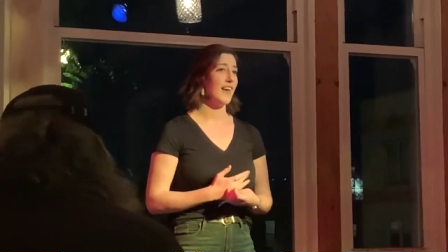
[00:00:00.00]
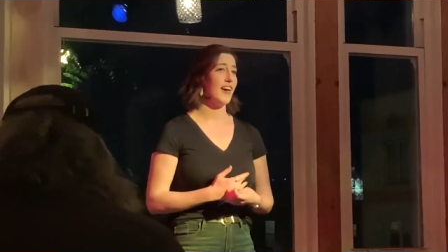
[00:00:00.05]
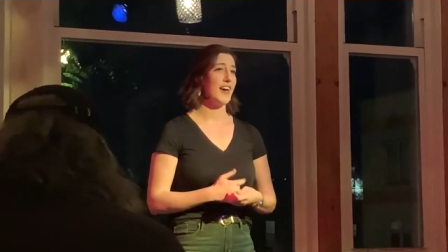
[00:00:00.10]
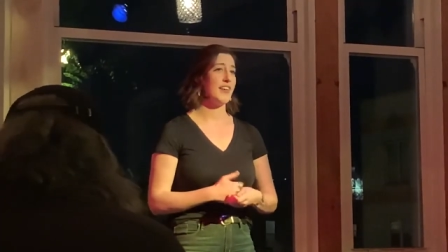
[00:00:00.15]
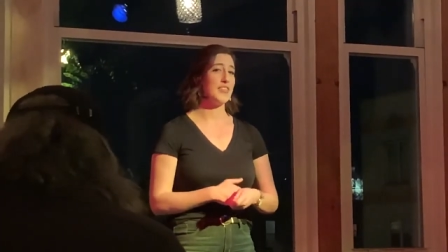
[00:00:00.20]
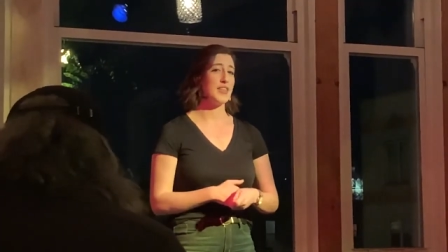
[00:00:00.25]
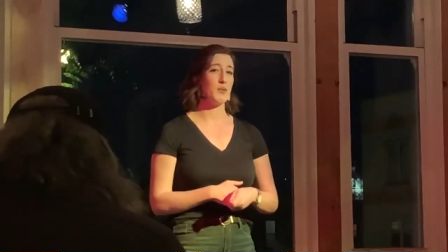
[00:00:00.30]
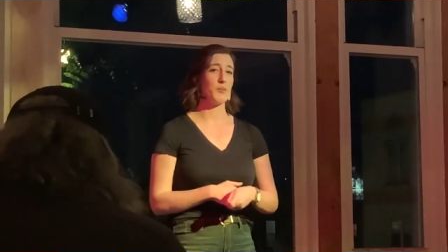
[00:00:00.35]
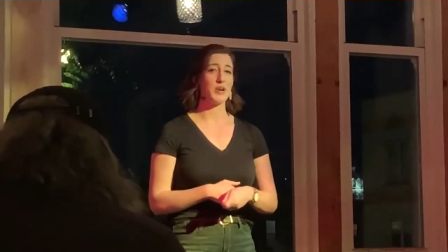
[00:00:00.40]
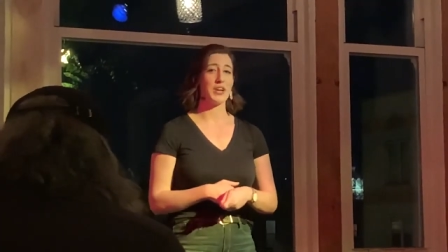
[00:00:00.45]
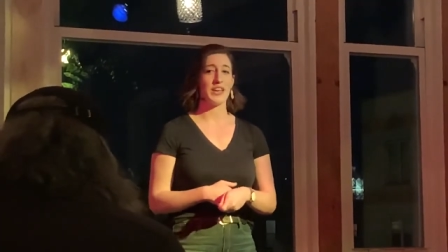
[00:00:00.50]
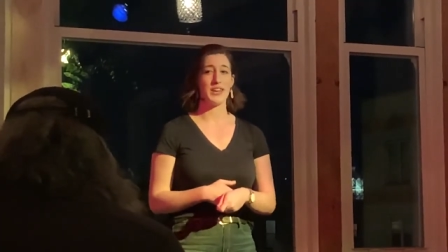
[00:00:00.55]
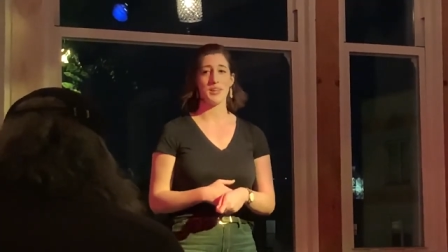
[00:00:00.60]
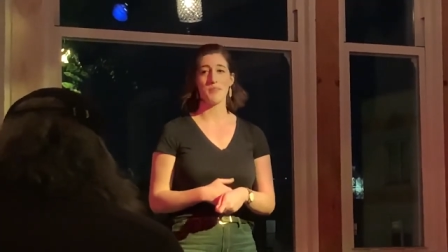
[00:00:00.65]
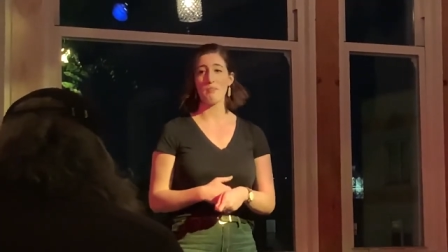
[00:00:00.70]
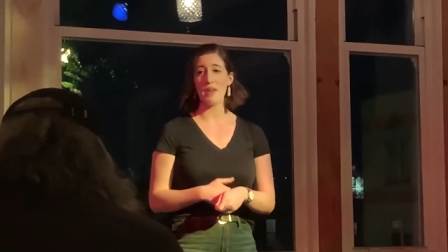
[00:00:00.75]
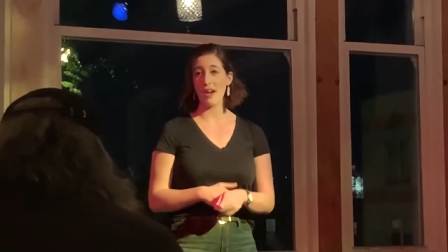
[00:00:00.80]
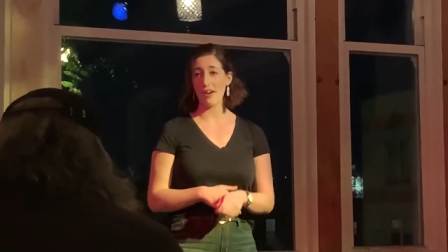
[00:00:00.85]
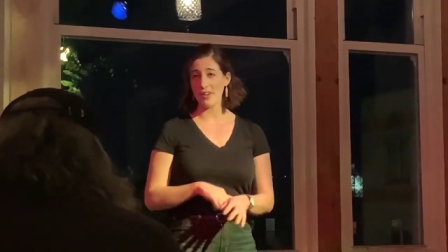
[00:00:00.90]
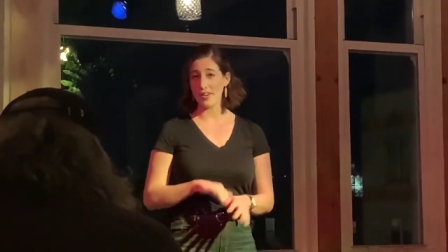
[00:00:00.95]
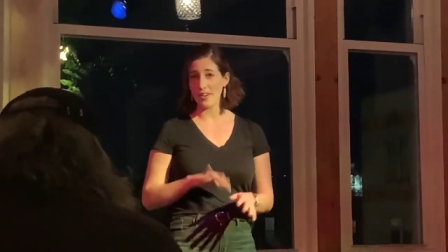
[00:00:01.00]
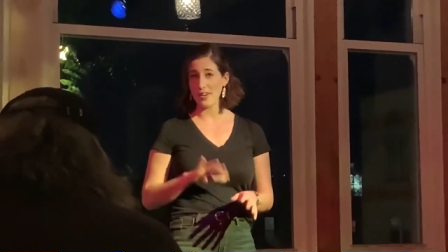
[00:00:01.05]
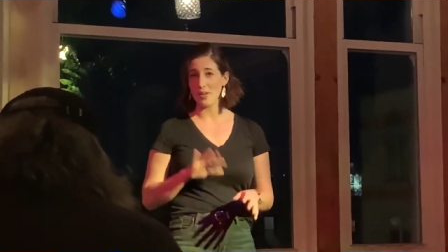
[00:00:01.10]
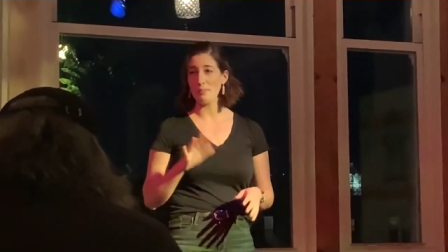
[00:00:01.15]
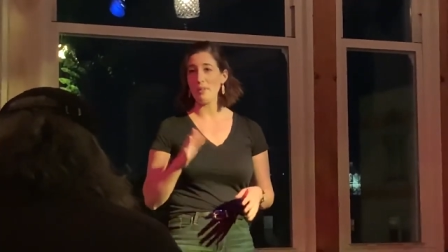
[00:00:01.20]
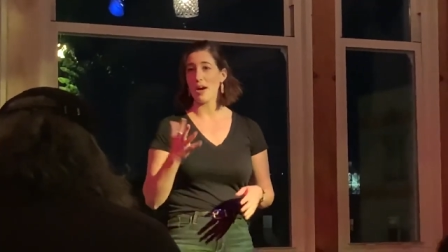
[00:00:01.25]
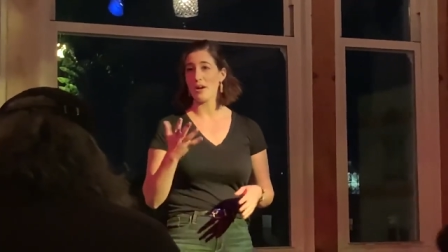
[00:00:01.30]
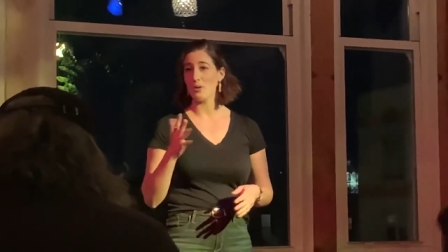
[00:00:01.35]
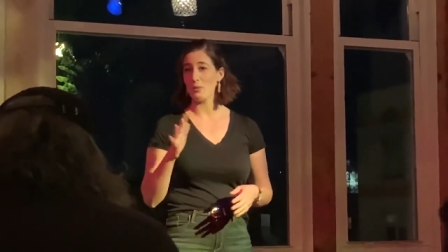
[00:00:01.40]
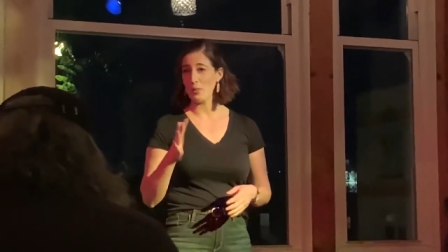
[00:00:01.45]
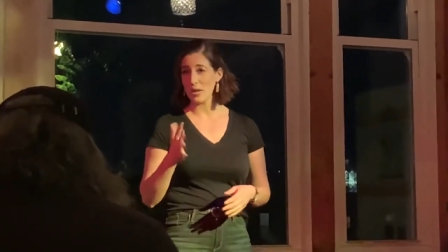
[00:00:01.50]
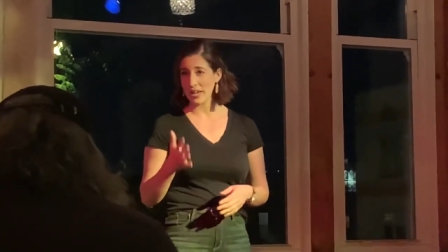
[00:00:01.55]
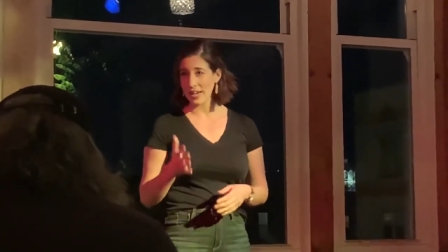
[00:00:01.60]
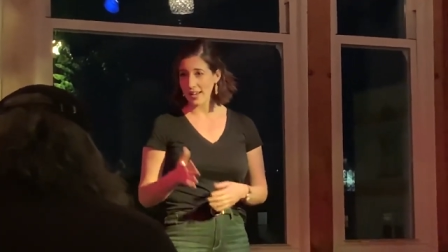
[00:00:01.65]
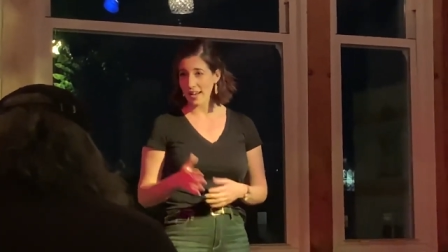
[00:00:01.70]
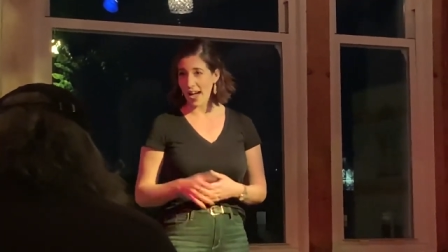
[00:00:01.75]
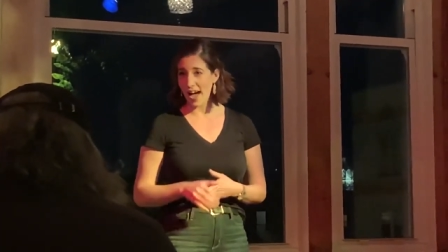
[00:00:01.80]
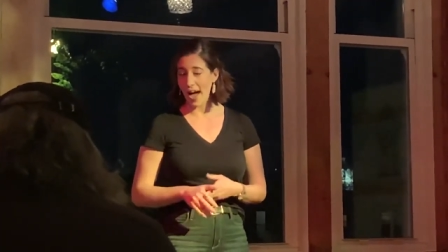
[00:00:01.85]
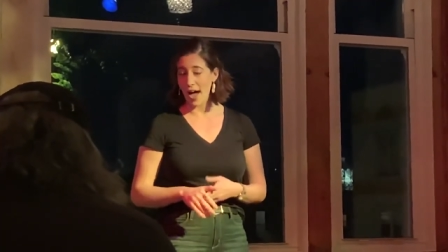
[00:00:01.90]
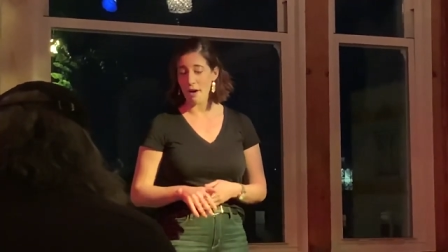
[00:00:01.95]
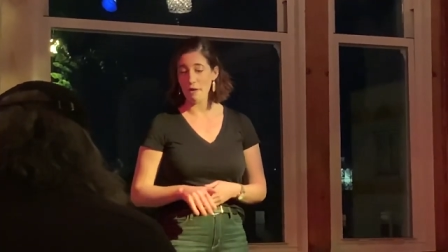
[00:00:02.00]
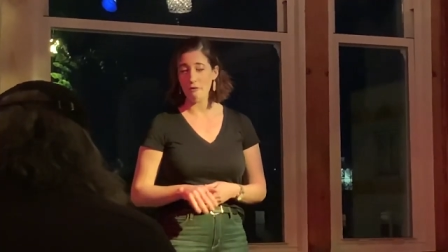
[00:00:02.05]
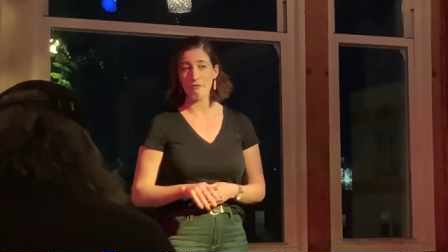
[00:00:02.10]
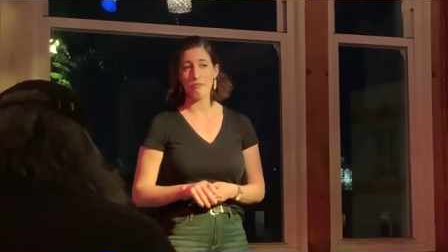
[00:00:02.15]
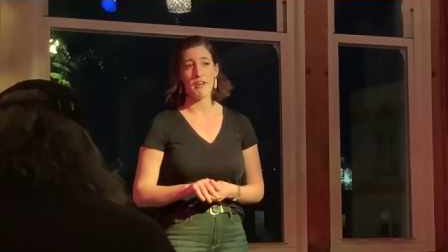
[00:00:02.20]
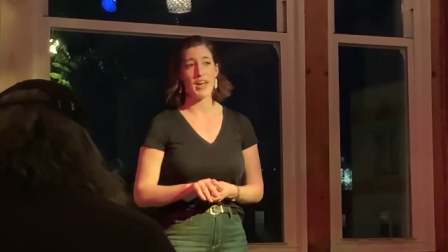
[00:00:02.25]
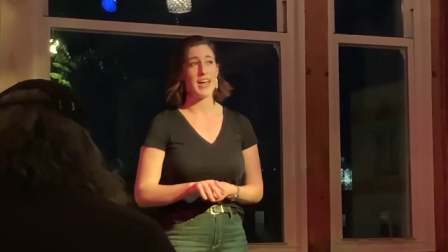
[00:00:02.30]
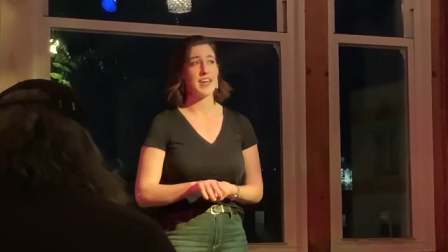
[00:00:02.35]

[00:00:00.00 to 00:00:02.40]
and they were getting married in about a week and a half,